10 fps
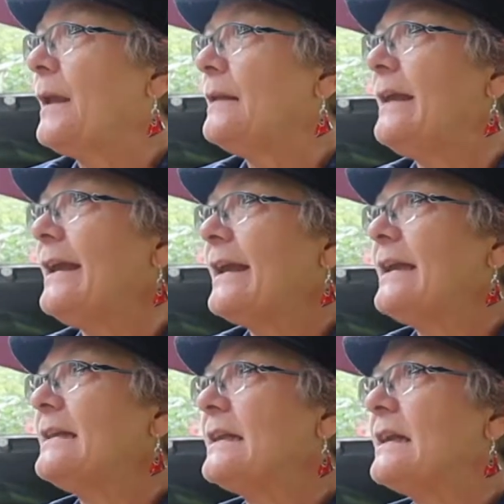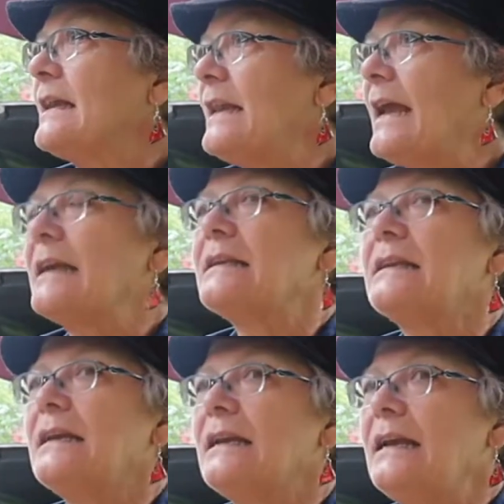They can connect
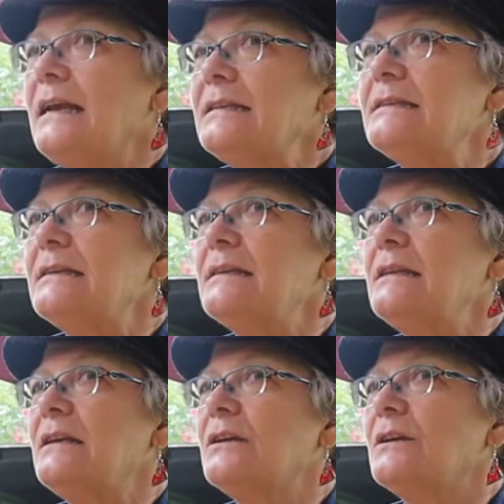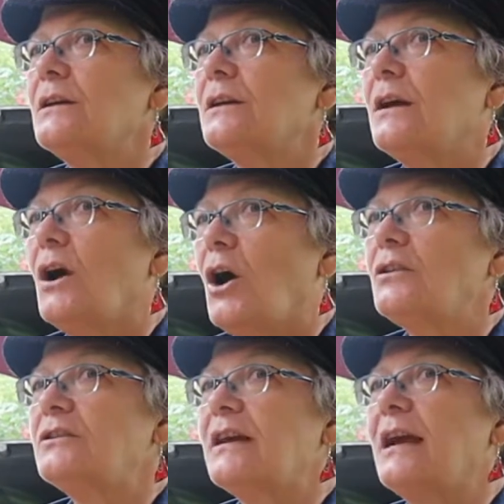instantly all
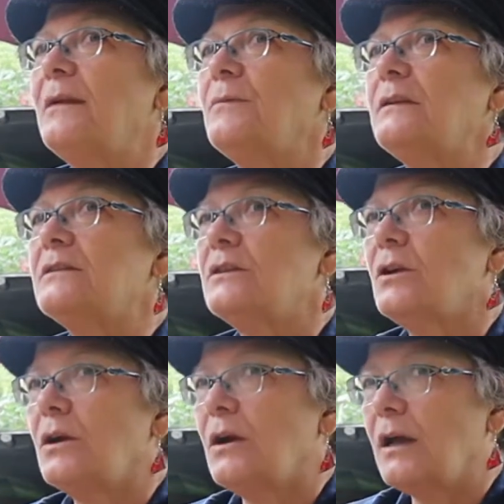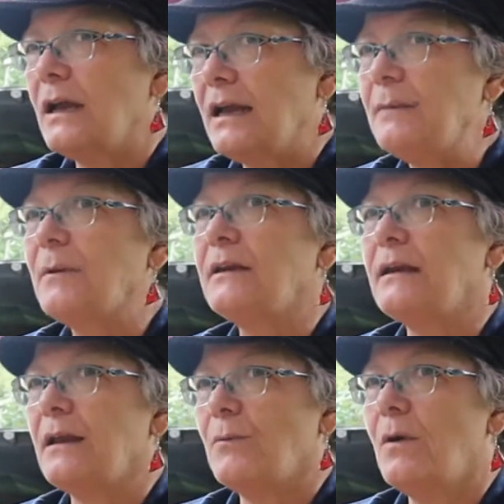the time with anybody
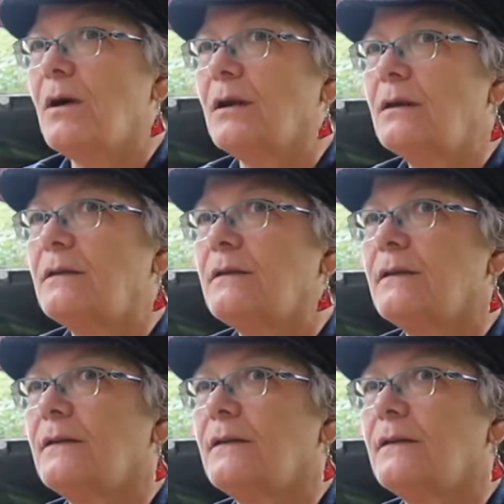they want,